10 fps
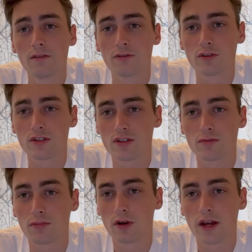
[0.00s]
for such a
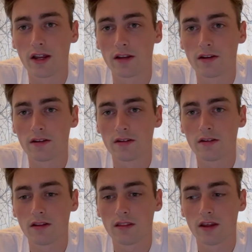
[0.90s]
brand
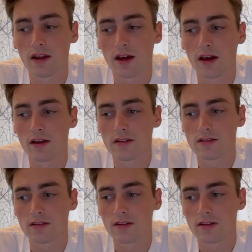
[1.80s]
that
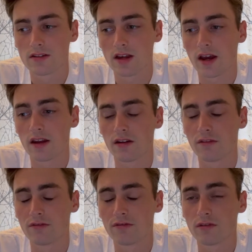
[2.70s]
has this kind
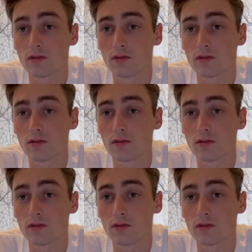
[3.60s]
of